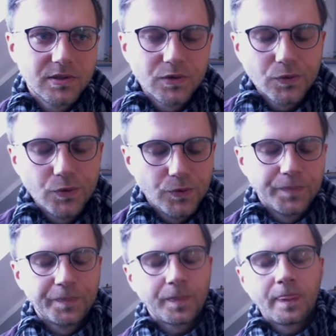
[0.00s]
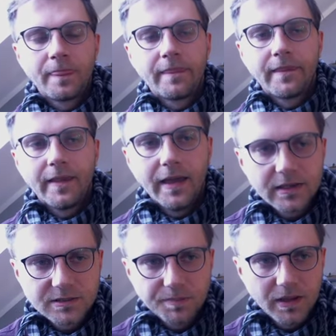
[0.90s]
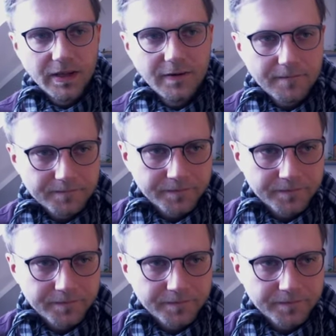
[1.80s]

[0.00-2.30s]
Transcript: to explain.